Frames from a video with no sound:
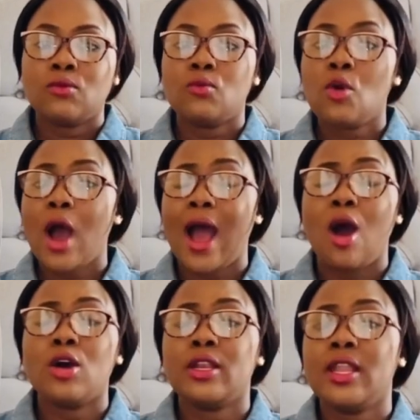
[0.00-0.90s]
who
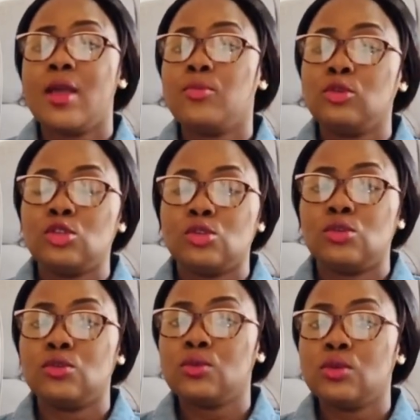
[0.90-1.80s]
are unable to
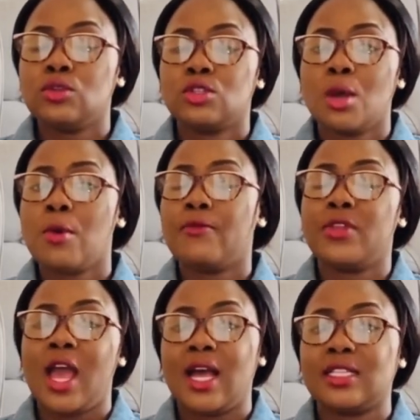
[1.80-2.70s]
do some of
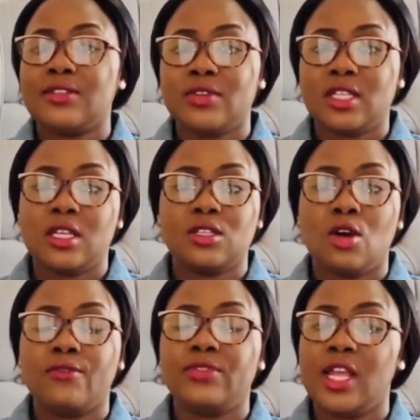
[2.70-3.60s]
the activities
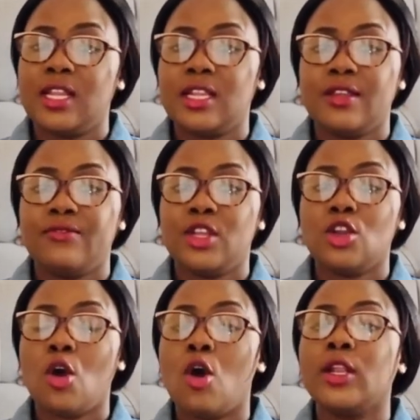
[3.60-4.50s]
of daily living
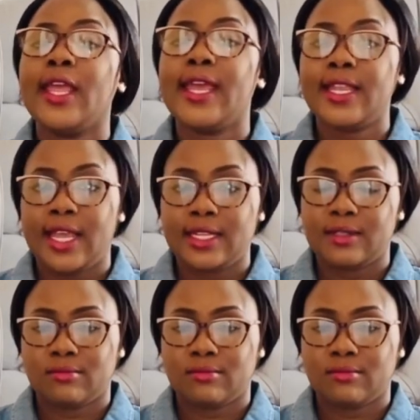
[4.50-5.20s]
unaided.